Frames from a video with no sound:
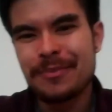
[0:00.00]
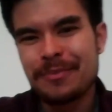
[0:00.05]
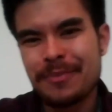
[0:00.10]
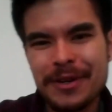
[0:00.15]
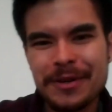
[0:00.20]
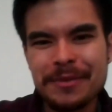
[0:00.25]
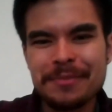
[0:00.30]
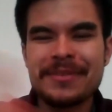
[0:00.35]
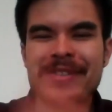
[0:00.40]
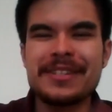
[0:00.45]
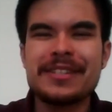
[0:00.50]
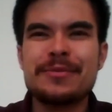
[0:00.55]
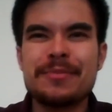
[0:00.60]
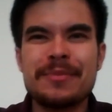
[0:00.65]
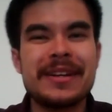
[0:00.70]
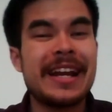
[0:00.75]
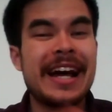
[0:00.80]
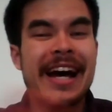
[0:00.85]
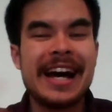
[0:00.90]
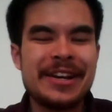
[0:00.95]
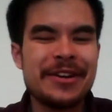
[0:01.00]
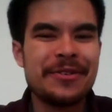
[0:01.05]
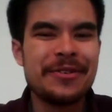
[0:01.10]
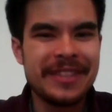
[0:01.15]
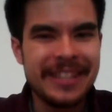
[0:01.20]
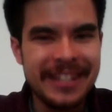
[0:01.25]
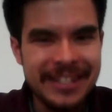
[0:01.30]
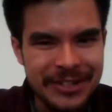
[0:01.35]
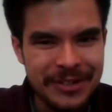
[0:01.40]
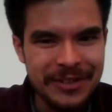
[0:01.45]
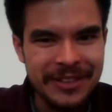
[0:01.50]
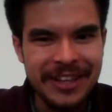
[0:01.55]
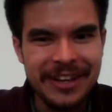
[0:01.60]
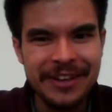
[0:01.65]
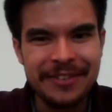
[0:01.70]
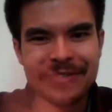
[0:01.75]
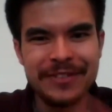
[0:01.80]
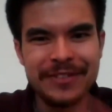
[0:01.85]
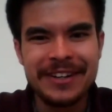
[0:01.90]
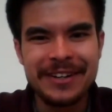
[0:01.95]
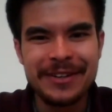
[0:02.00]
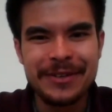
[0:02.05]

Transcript: or purpose, but I know that you love